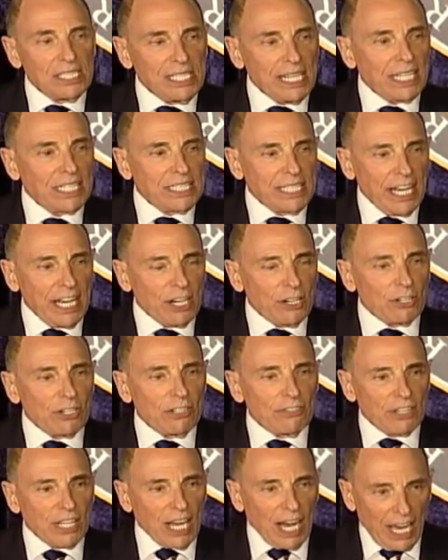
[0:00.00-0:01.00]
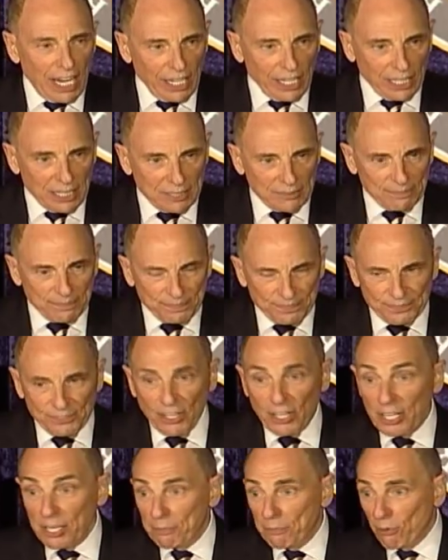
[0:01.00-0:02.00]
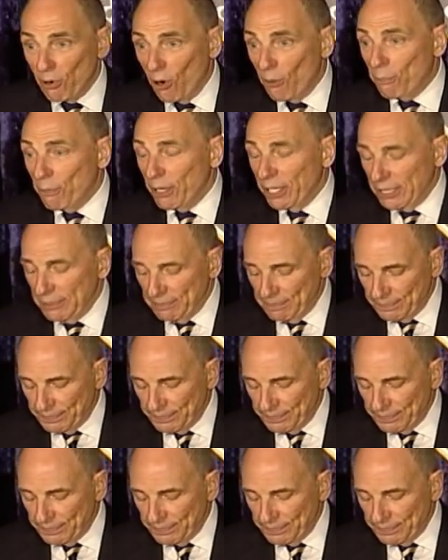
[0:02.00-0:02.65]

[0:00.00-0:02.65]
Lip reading: dictator of Ghana. Very appropriate.